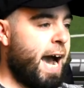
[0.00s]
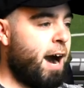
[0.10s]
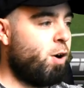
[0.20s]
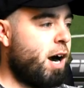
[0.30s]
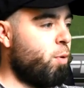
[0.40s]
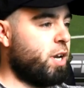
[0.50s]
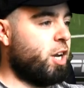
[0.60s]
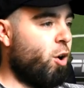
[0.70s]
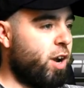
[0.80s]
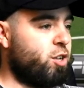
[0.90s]
how are we
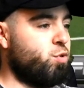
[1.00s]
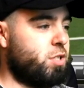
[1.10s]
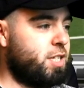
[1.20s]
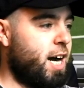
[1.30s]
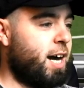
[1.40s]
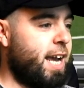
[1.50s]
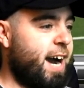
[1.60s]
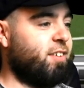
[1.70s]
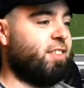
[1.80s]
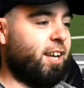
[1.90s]
going to start
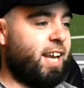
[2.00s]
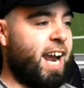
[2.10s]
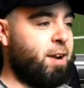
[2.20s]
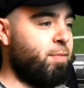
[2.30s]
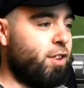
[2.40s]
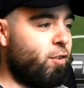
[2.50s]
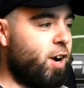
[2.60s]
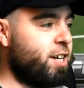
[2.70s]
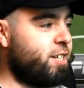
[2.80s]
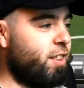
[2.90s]
out the game with a
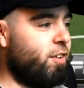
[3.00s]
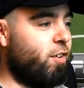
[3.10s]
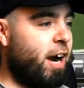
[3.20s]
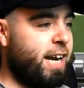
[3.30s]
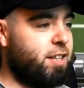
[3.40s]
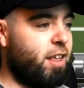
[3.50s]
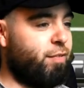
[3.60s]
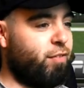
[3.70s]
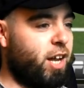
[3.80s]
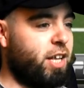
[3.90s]
run to the right?
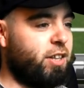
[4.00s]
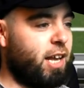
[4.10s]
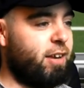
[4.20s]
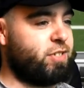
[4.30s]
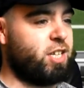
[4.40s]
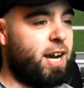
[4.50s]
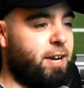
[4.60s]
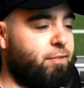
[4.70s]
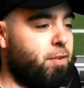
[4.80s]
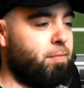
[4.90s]
They're flooding the left
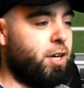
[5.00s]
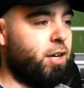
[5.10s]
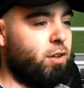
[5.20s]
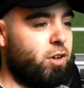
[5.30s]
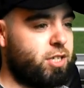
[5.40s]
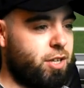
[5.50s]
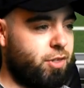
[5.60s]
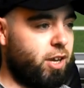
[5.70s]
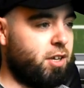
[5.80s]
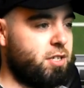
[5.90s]
side from the looks
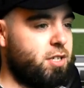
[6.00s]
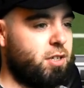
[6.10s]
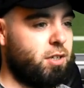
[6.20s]
of things.